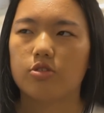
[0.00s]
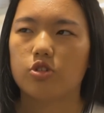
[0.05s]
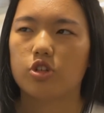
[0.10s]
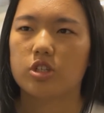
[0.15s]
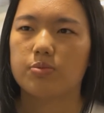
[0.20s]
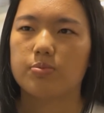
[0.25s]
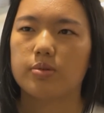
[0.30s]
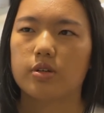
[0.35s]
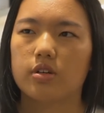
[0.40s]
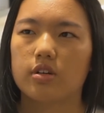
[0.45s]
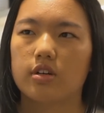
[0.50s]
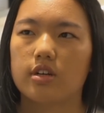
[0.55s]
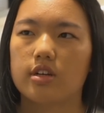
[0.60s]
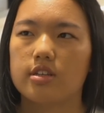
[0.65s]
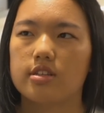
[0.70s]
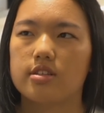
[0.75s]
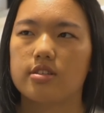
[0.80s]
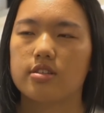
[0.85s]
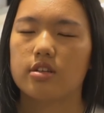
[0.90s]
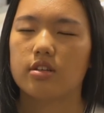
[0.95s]
just
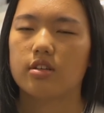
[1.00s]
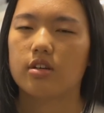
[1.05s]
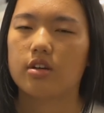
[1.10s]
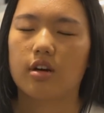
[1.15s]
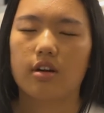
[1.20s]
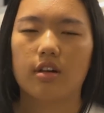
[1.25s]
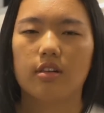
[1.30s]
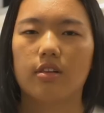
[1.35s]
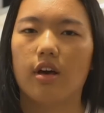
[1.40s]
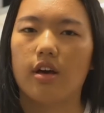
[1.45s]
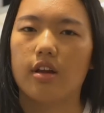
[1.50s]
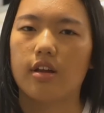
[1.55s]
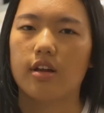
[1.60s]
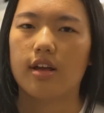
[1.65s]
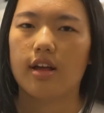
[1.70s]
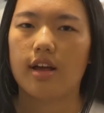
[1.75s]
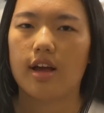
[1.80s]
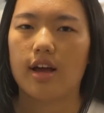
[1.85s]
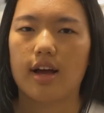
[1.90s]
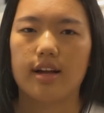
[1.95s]
because you're going to learn it